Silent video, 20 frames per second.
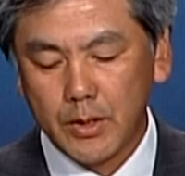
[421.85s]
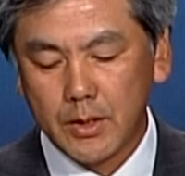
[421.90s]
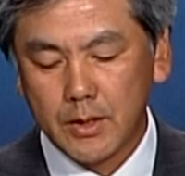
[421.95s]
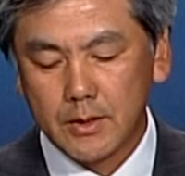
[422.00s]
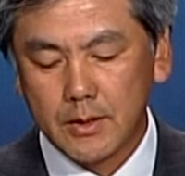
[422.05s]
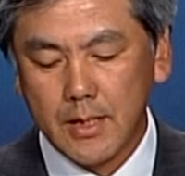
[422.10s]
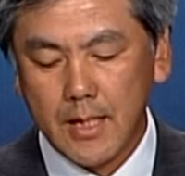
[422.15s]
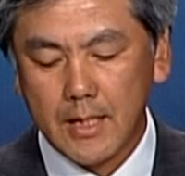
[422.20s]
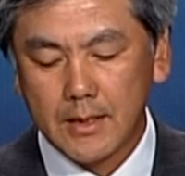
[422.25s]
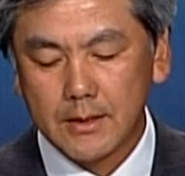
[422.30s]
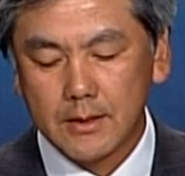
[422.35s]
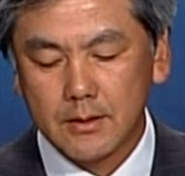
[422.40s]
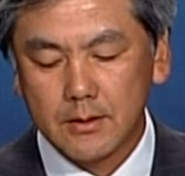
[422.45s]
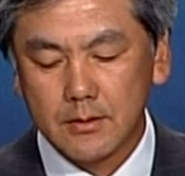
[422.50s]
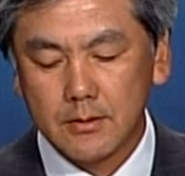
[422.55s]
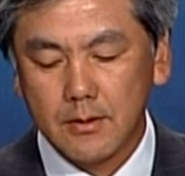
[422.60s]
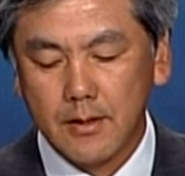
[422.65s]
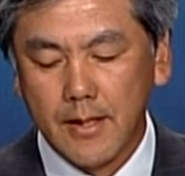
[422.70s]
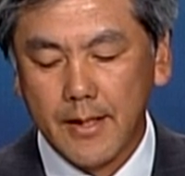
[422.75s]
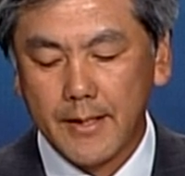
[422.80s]
the
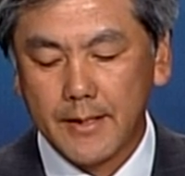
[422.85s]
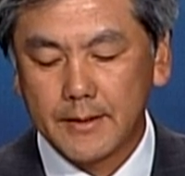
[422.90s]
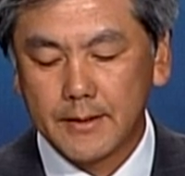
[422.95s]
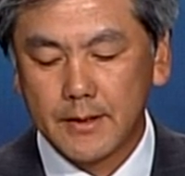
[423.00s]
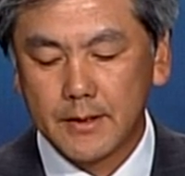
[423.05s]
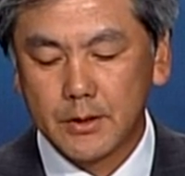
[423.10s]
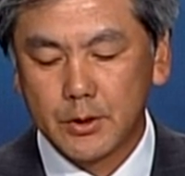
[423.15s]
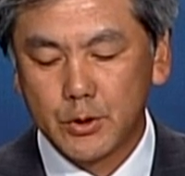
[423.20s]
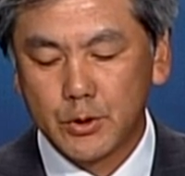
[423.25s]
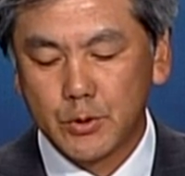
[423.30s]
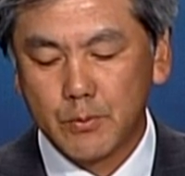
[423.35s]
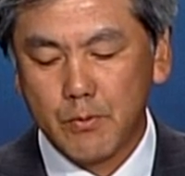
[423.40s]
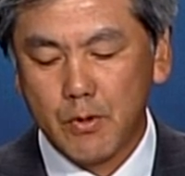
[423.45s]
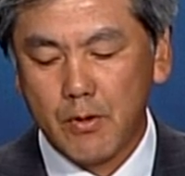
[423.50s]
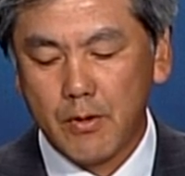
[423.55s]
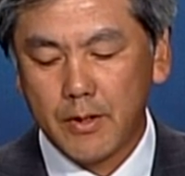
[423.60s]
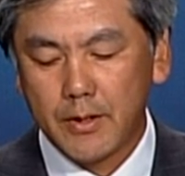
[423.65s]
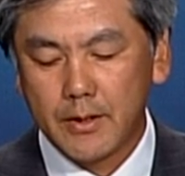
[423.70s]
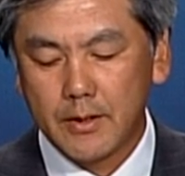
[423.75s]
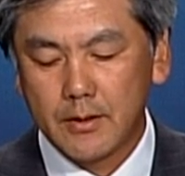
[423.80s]
NASA ISS
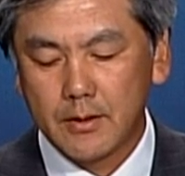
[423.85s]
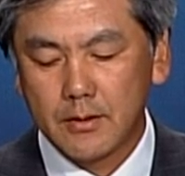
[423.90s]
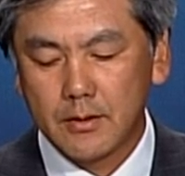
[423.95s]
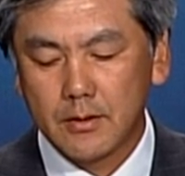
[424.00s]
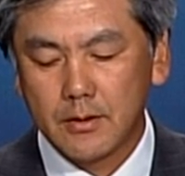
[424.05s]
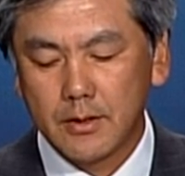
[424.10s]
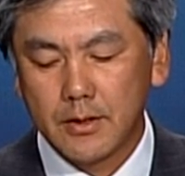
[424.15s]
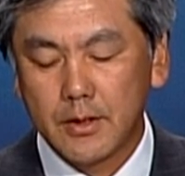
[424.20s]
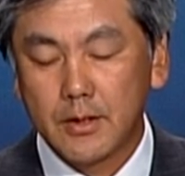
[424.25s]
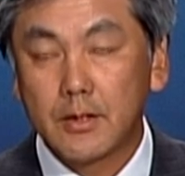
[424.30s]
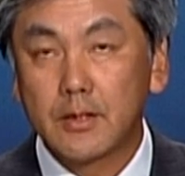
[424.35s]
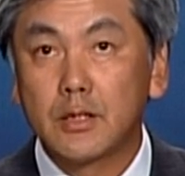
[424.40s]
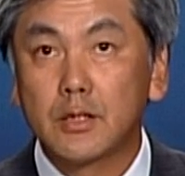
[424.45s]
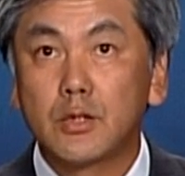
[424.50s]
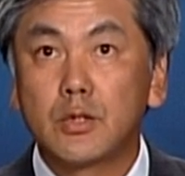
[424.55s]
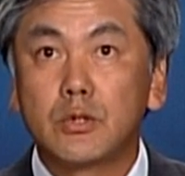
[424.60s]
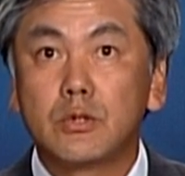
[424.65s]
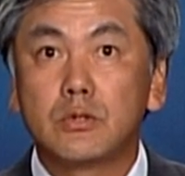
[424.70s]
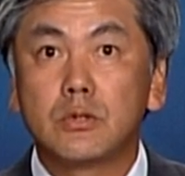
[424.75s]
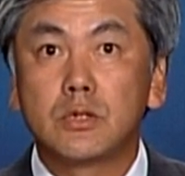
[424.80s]
simulator here in
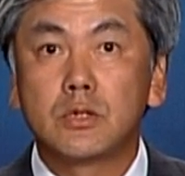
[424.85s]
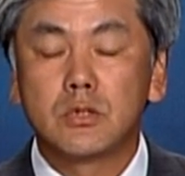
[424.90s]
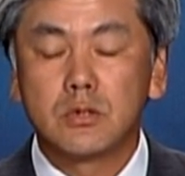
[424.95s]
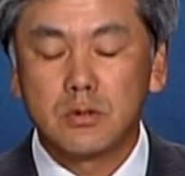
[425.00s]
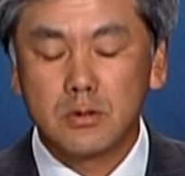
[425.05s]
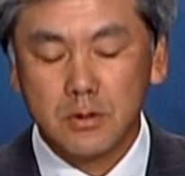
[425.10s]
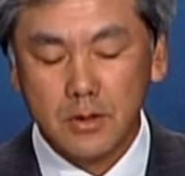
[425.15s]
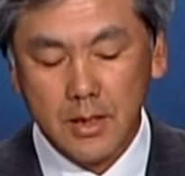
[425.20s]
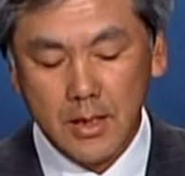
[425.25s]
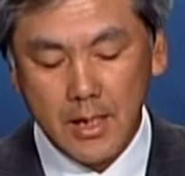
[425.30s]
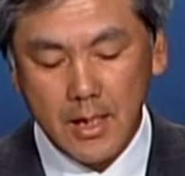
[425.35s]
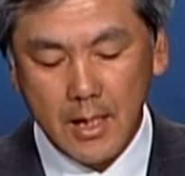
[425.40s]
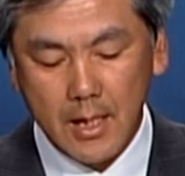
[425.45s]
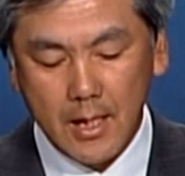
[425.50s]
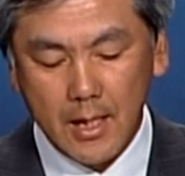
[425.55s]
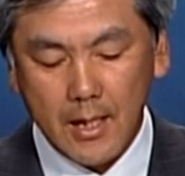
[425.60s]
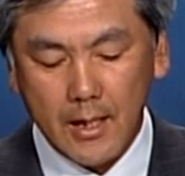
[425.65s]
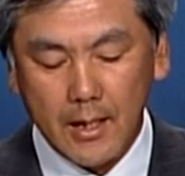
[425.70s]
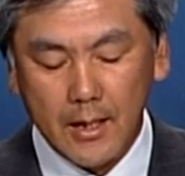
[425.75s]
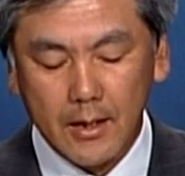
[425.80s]
Houston
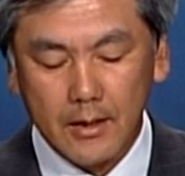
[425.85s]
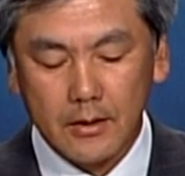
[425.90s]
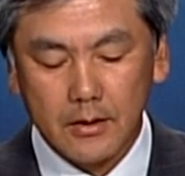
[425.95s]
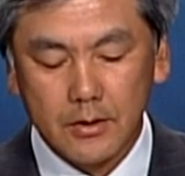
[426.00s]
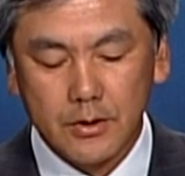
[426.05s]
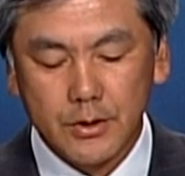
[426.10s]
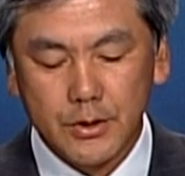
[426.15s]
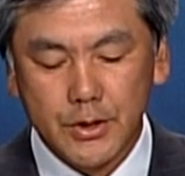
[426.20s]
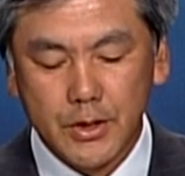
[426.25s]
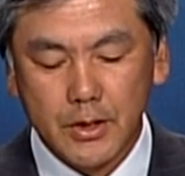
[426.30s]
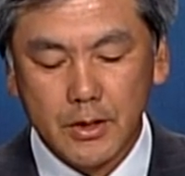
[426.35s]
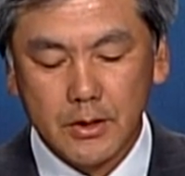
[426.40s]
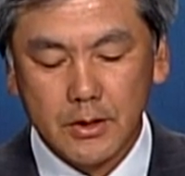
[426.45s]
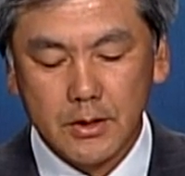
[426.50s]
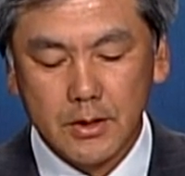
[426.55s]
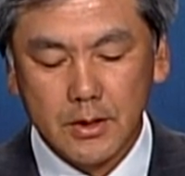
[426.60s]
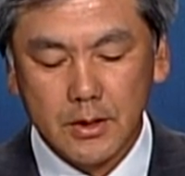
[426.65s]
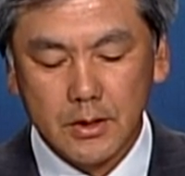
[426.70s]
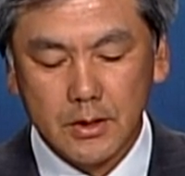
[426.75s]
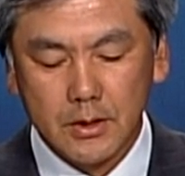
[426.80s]
and the
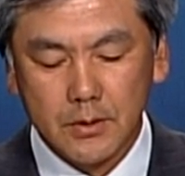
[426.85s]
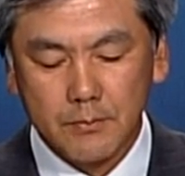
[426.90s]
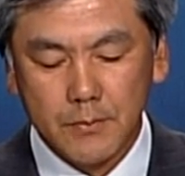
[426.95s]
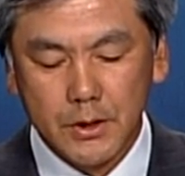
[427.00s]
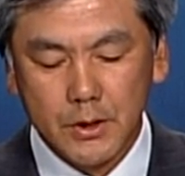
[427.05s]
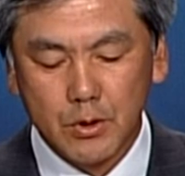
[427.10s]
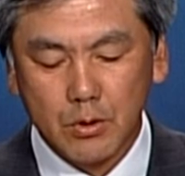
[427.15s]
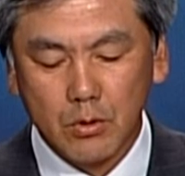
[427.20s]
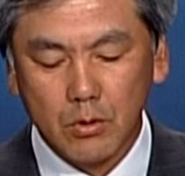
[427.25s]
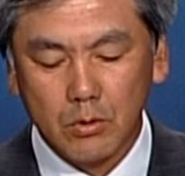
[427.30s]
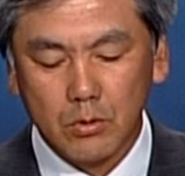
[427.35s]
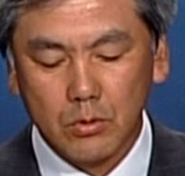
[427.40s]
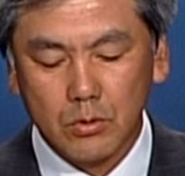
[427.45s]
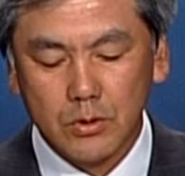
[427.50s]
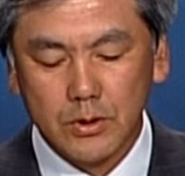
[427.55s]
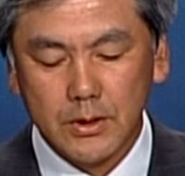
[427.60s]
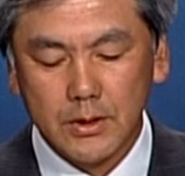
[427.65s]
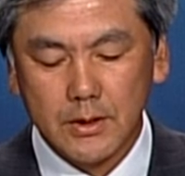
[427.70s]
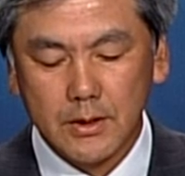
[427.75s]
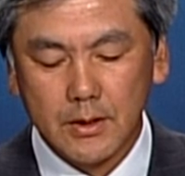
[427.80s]
JAXA's Mission Control
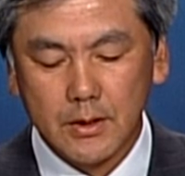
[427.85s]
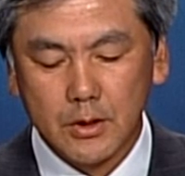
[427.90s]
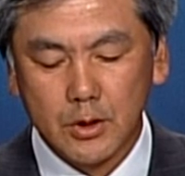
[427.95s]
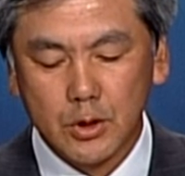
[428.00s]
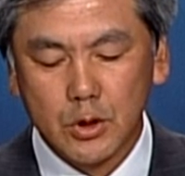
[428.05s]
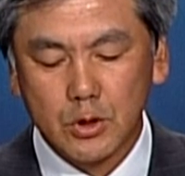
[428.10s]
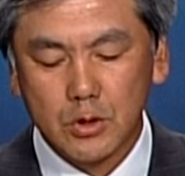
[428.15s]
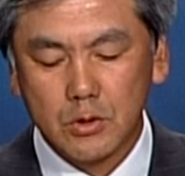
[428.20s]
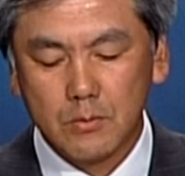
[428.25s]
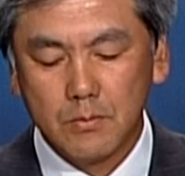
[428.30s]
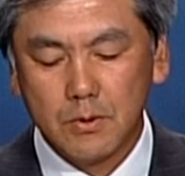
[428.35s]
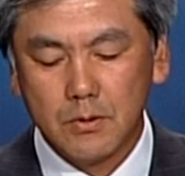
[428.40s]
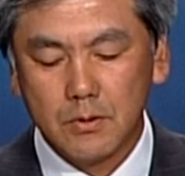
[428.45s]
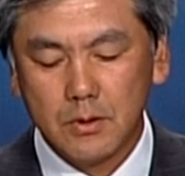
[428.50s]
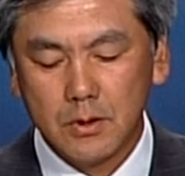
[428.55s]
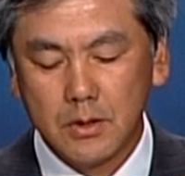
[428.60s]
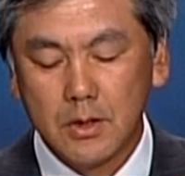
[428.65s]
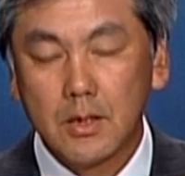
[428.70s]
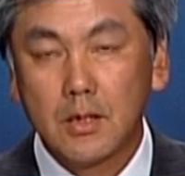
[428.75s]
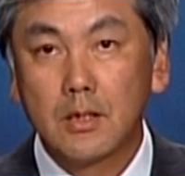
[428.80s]
Center in Tsukuba
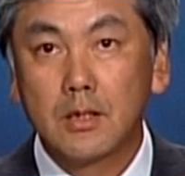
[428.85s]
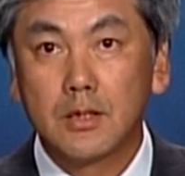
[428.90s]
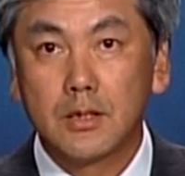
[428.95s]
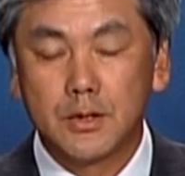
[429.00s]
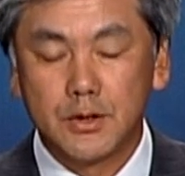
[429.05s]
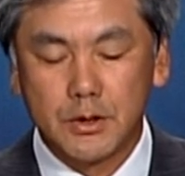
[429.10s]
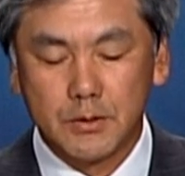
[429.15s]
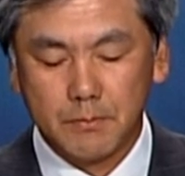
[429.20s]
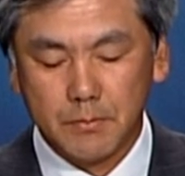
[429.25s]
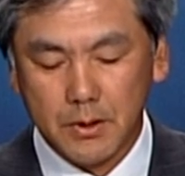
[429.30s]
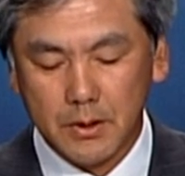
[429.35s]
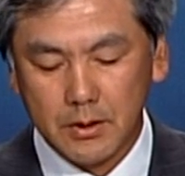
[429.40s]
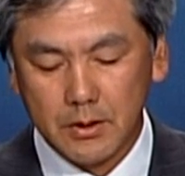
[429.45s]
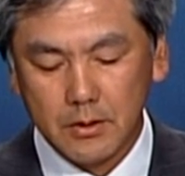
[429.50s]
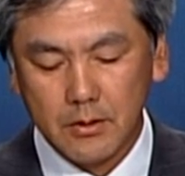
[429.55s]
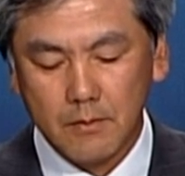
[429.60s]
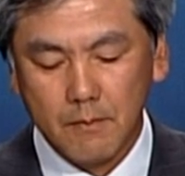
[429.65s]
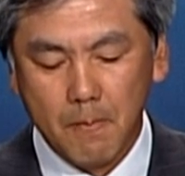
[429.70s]
in Japan.